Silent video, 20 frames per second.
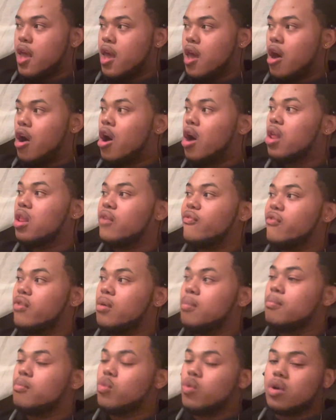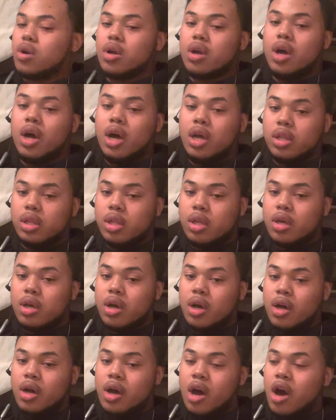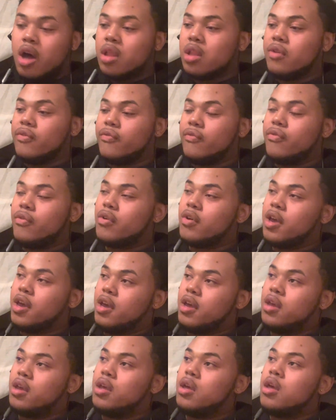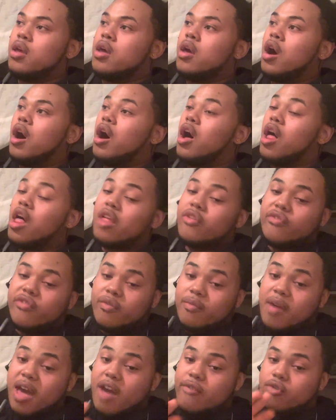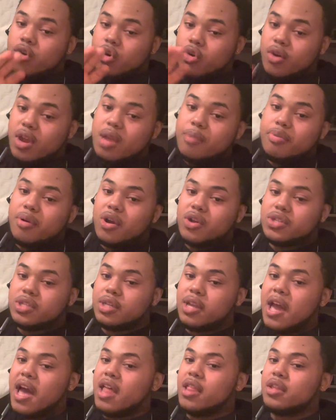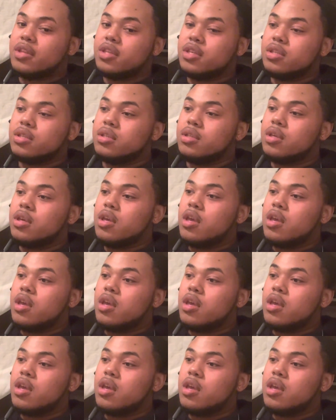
All of them were all of them have a great personality,